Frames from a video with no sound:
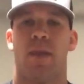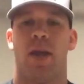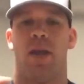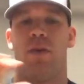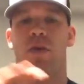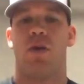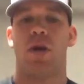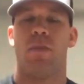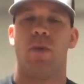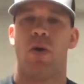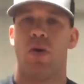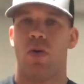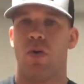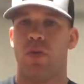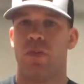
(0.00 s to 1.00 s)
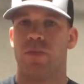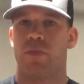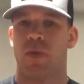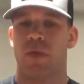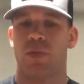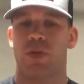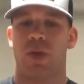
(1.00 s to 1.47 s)
and you come home
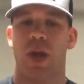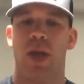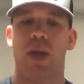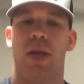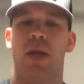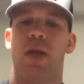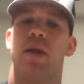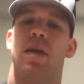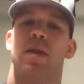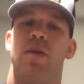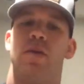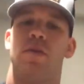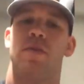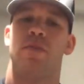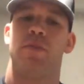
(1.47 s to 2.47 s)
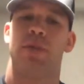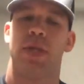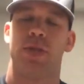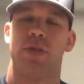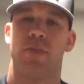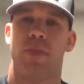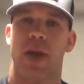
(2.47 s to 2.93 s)
from training and you
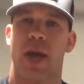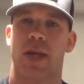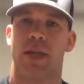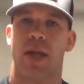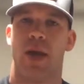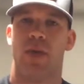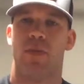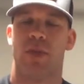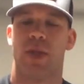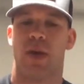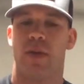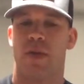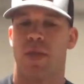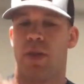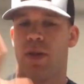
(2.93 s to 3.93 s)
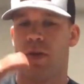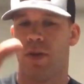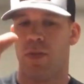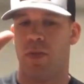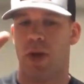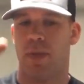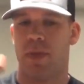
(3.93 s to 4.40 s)
set your pack down without getting
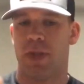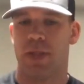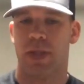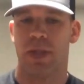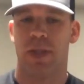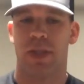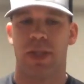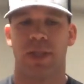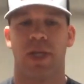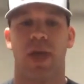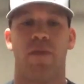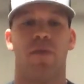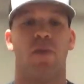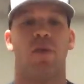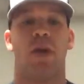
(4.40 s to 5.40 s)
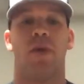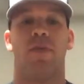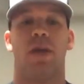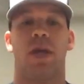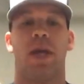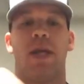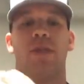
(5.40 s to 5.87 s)
your weapons into the safe or whatever
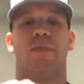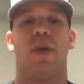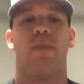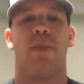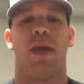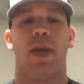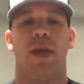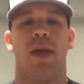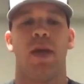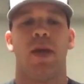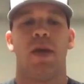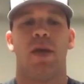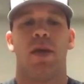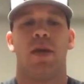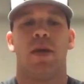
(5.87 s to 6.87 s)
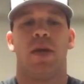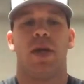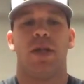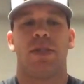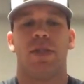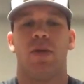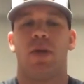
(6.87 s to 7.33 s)
the case may be,
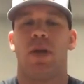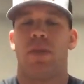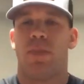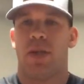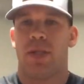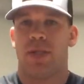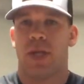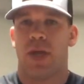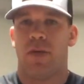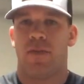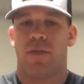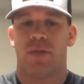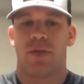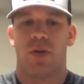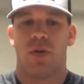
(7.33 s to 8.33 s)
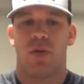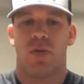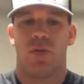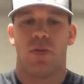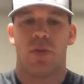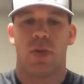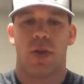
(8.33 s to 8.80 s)
it's still going to be safe.
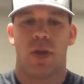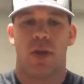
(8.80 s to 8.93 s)
So